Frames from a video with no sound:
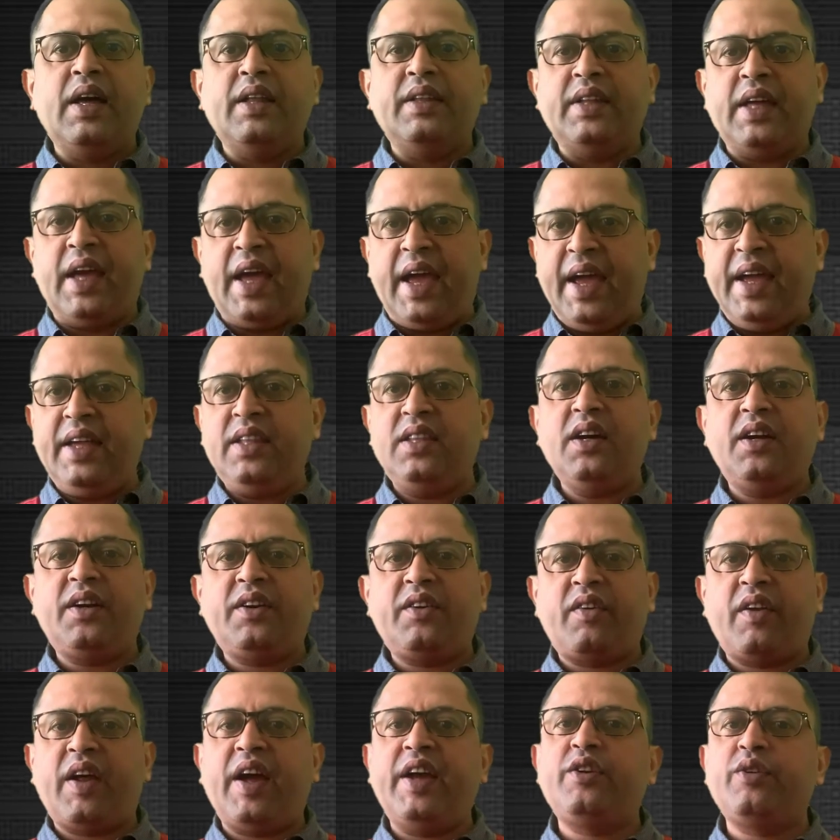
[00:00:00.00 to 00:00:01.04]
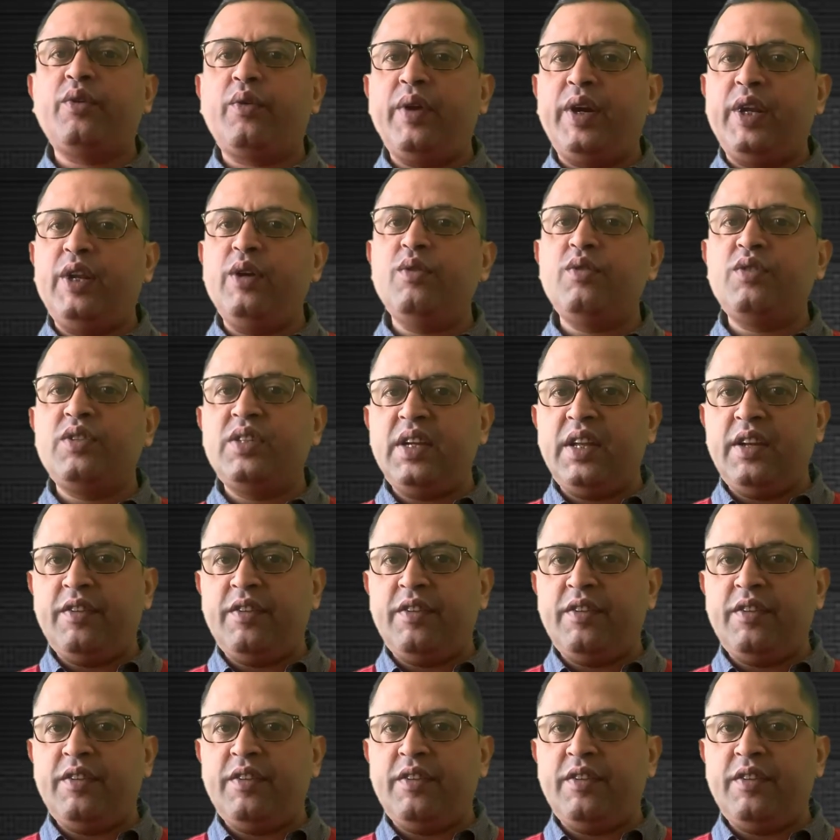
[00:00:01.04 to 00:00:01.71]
they either try to reduce the